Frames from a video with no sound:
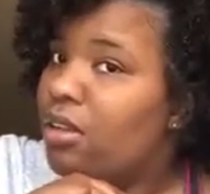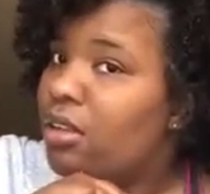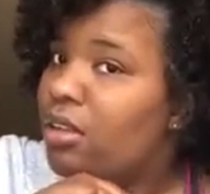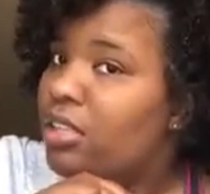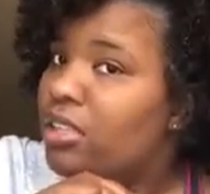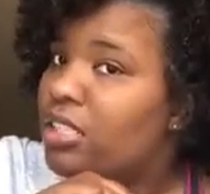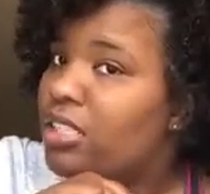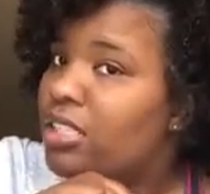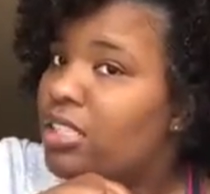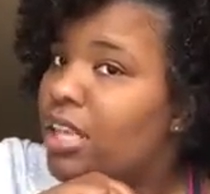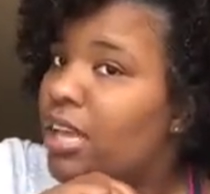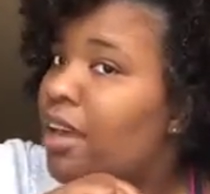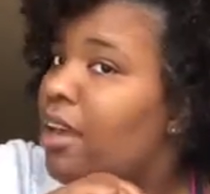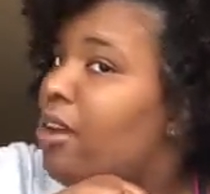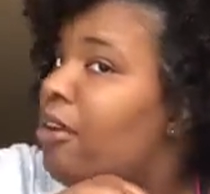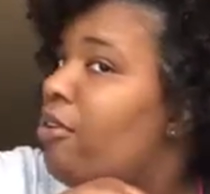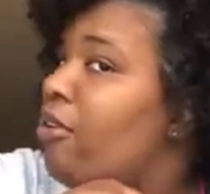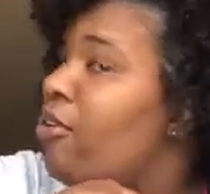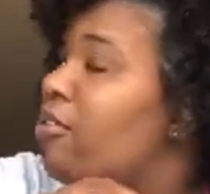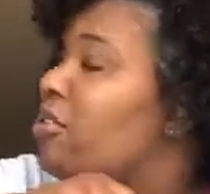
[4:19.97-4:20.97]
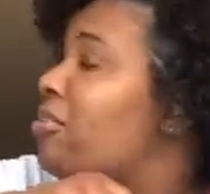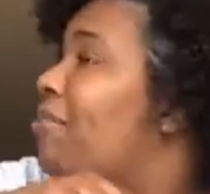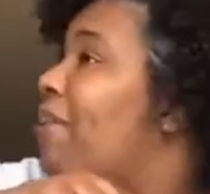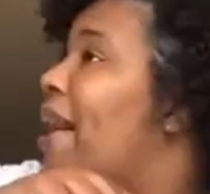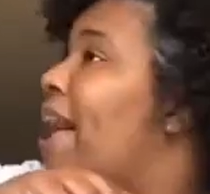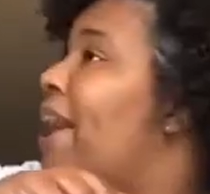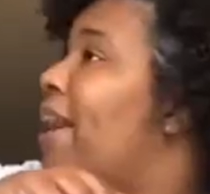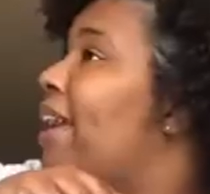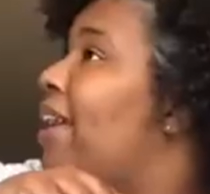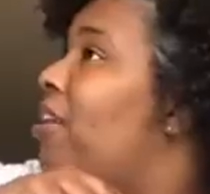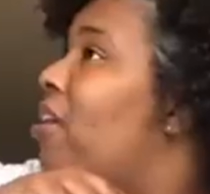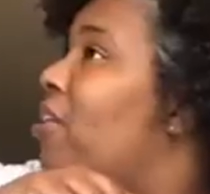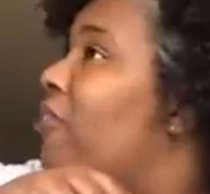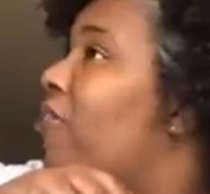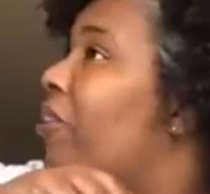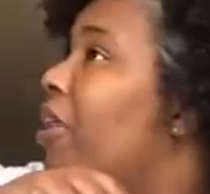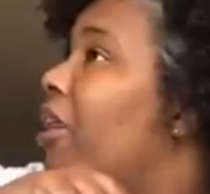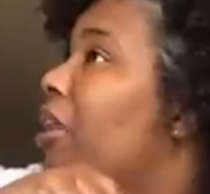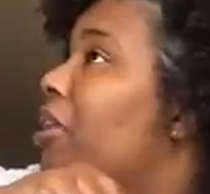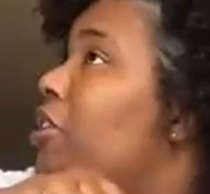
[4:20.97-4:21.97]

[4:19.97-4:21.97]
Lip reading: It's just hair grows back, get over it.